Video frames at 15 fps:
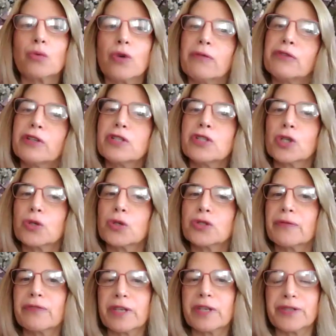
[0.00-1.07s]
Reverend
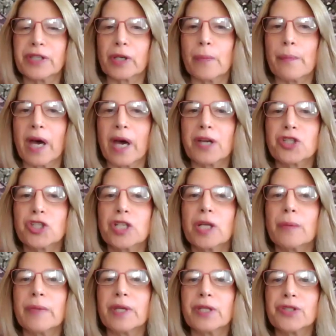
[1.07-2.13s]
Joseph is a
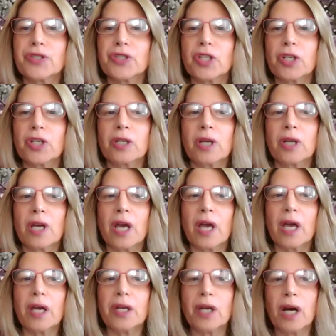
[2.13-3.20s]
compassionate minister
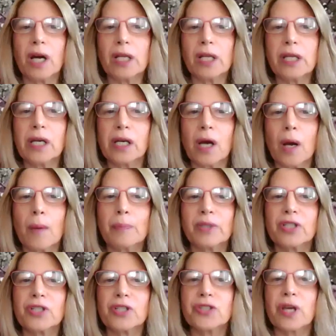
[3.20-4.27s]
and a highly
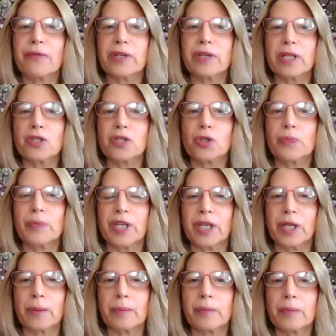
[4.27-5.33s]
accomplished evidential
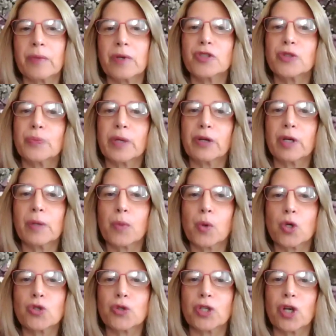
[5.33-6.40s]
medium, spirit
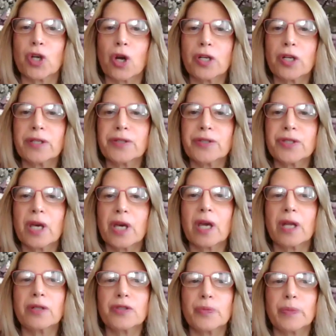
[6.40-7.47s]
portrait artist,
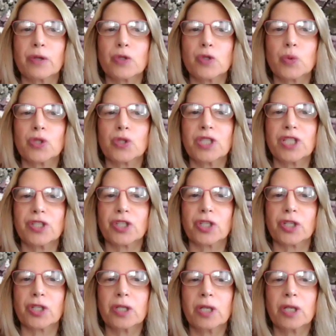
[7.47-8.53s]
and spiritual
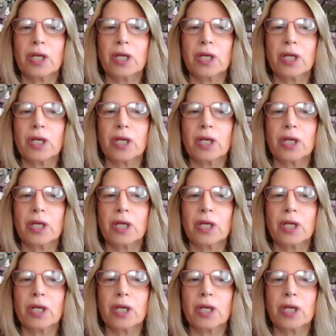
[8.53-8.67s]
teacher.